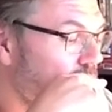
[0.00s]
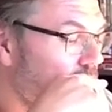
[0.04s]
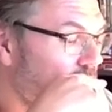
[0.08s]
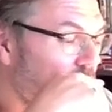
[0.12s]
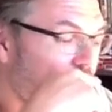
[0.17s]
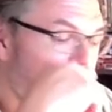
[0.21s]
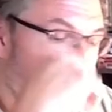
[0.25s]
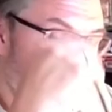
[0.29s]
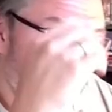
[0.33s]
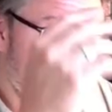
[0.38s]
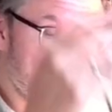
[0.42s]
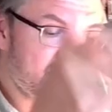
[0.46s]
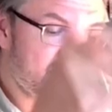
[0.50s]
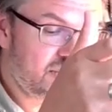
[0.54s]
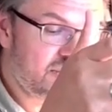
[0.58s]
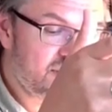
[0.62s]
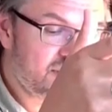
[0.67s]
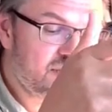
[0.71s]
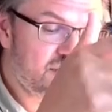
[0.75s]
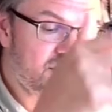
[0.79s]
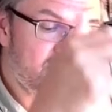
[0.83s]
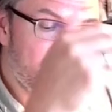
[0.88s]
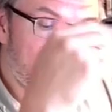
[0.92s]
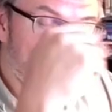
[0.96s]
And
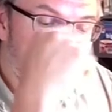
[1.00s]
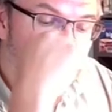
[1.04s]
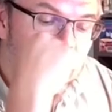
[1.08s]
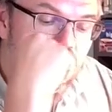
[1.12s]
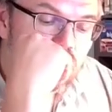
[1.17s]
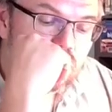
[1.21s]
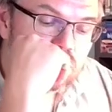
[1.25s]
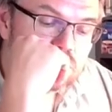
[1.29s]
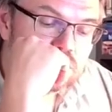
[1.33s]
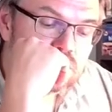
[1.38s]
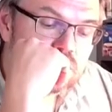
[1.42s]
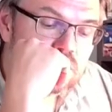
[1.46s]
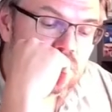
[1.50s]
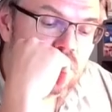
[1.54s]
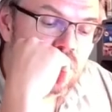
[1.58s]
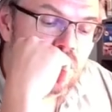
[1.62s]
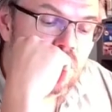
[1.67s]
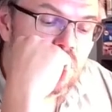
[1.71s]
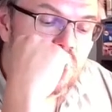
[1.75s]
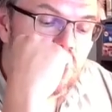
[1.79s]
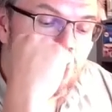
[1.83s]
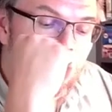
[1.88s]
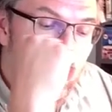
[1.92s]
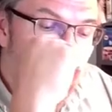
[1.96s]
exactly this logic
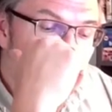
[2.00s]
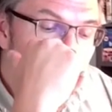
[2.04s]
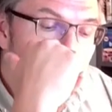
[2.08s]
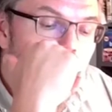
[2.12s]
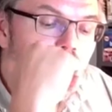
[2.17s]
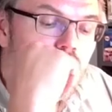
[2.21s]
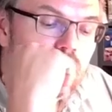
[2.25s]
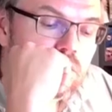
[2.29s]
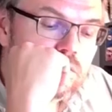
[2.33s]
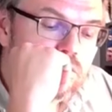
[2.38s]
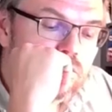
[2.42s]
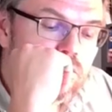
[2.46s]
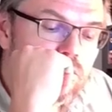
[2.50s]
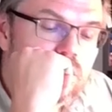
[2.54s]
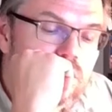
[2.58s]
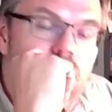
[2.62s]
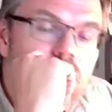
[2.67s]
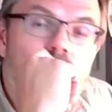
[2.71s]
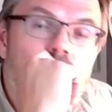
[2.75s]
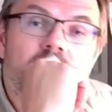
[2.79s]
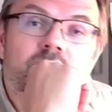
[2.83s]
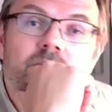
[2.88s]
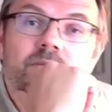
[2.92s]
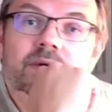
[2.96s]
we want to
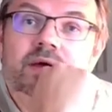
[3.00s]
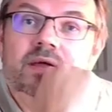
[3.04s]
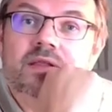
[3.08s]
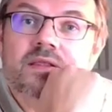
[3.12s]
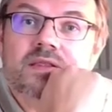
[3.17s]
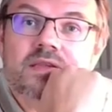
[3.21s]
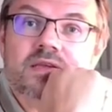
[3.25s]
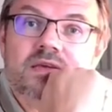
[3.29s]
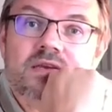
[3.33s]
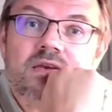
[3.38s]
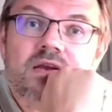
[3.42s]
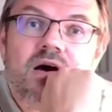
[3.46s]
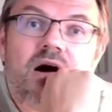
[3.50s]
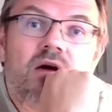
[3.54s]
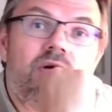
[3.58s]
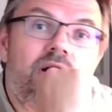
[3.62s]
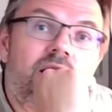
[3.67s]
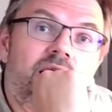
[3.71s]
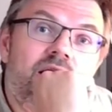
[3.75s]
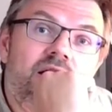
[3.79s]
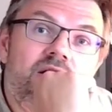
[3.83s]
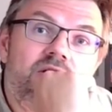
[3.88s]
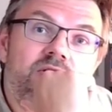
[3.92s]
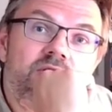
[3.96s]
implement in
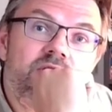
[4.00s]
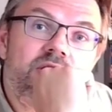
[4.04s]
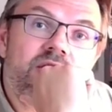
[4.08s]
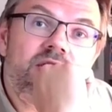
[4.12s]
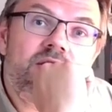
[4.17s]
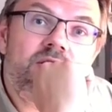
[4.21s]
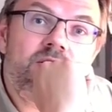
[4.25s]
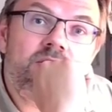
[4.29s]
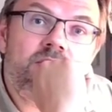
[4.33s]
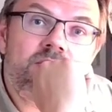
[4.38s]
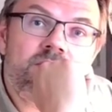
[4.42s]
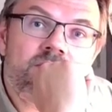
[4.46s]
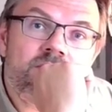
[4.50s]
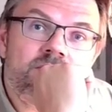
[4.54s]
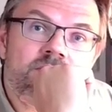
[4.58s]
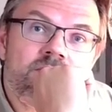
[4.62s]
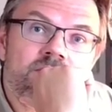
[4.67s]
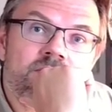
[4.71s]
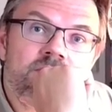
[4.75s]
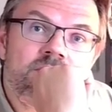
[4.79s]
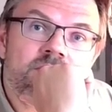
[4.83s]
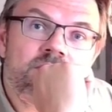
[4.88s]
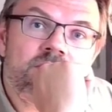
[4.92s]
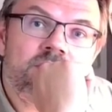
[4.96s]
our Arduino.
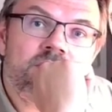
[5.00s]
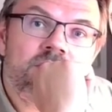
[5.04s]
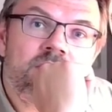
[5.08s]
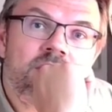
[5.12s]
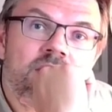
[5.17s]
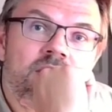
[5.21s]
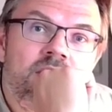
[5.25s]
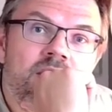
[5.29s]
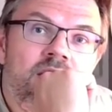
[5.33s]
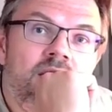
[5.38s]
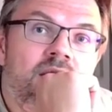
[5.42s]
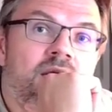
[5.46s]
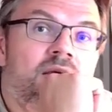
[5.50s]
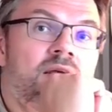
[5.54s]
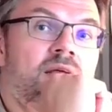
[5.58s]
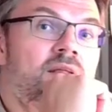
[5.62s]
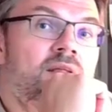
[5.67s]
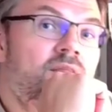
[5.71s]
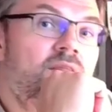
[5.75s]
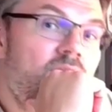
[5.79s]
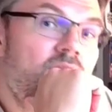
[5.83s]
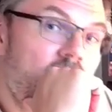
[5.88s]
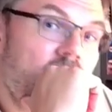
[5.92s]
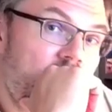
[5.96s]

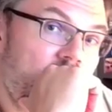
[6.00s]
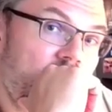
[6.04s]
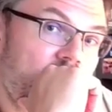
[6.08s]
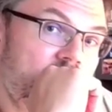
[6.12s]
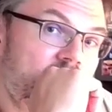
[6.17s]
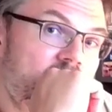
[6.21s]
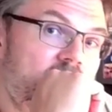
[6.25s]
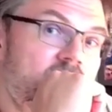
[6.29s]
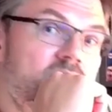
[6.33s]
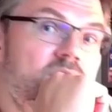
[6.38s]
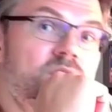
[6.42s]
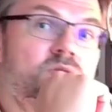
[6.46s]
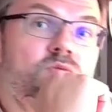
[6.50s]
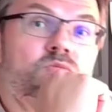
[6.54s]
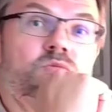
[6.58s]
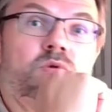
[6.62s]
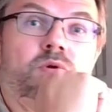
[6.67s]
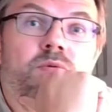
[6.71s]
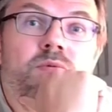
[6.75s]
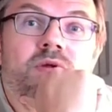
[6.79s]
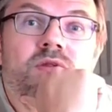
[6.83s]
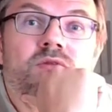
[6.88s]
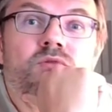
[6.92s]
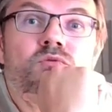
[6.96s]
This we
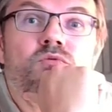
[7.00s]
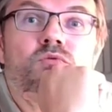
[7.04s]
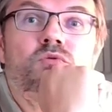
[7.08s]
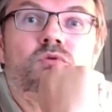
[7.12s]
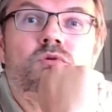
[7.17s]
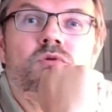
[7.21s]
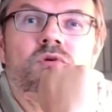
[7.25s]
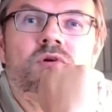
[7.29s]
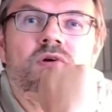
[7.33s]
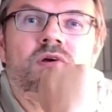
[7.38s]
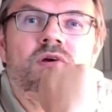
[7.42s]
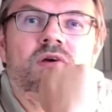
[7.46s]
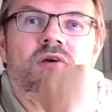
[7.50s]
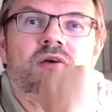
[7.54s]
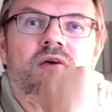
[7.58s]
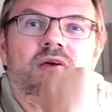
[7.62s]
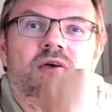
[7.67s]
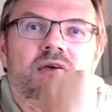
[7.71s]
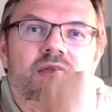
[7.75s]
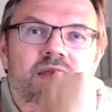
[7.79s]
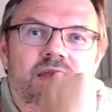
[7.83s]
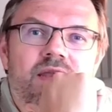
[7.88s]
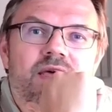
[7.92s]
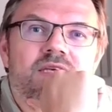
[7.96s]
will do
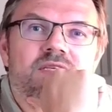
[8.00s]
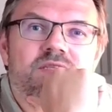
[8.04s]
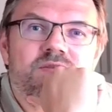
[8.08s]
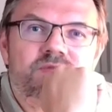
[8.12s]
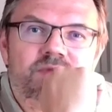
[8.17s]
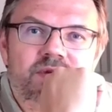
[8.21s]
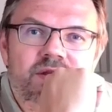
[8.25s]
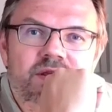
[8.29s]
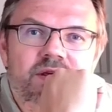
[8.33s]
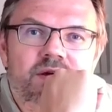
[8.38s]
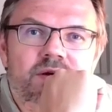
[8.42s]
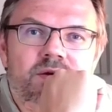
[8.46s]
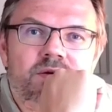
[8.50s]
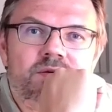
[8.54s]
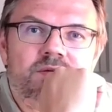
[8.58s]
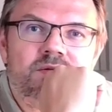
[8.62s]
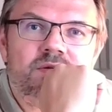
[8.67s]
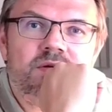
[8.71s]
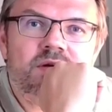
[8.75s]
in next video.